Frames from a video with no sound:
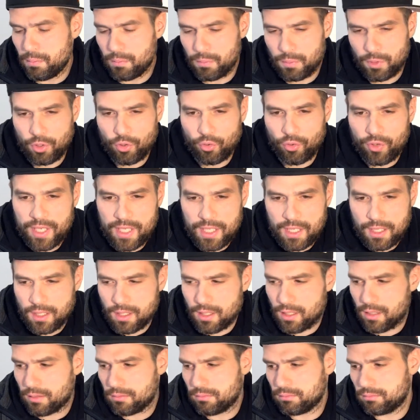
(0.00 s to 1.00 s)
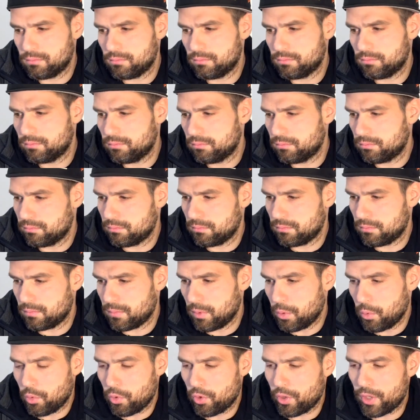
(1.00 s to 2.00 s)
creek,
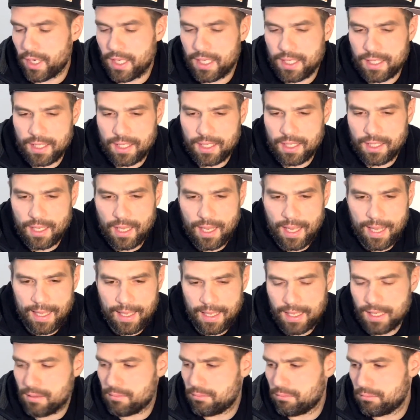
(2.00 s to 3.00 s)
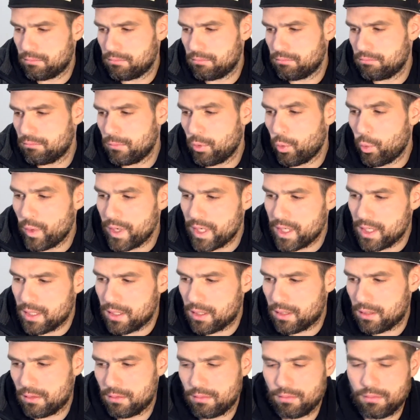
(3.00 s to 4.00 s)
or EA,
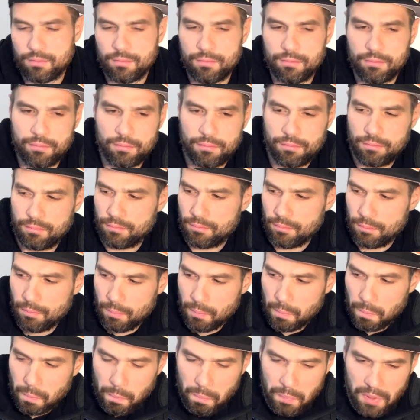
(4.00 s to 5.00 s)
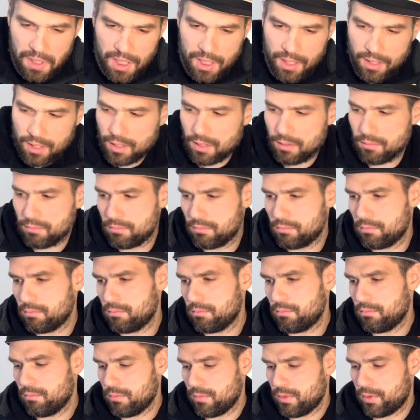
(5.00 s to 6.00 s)
weak, beak.
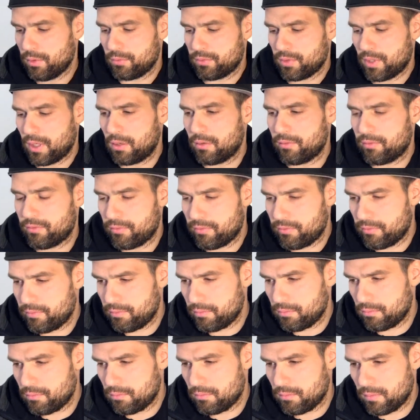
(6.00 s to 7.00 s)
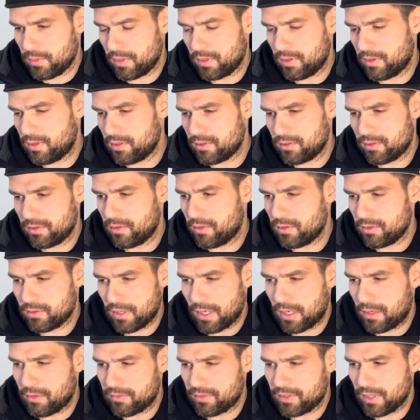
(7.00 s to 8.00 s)
Those kind of this
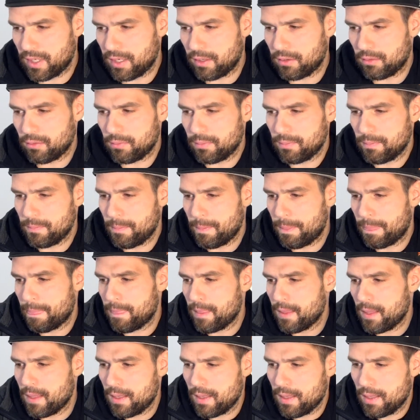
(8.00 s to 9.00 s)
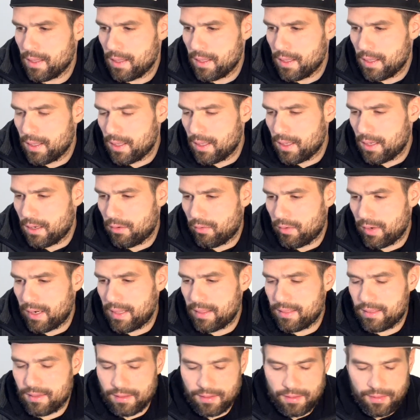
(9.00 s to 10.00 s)
kind of sound. All right,
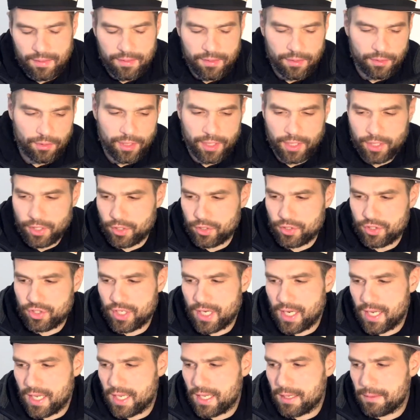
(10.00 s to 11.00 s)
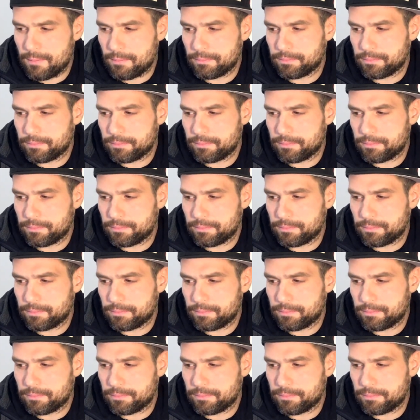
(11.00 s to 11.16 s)
then the letter J.